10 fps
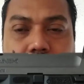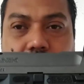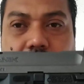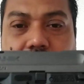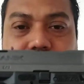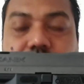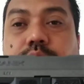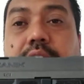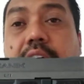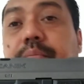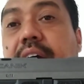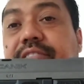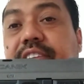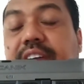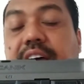I have this one and my
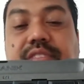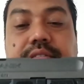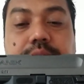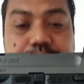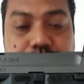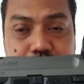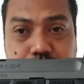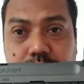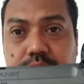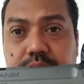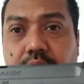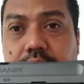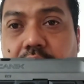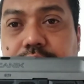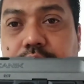FN57.
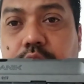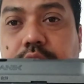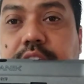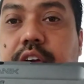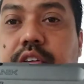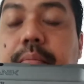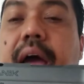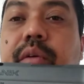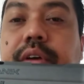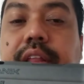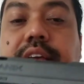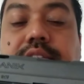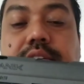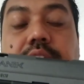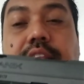Now, if you notice here, the mag
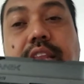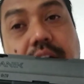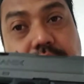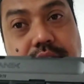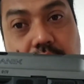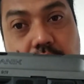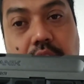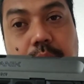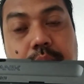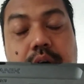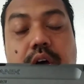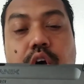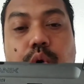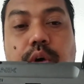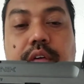release, it does come
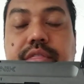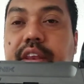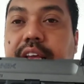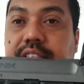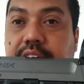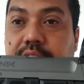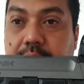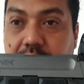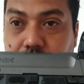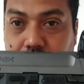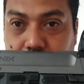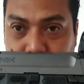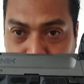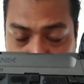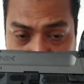with an extended mag release.
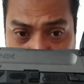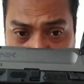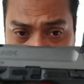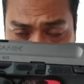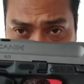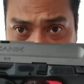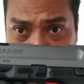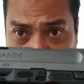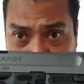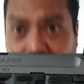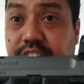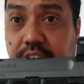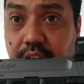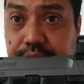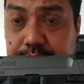I took it
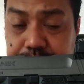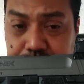off.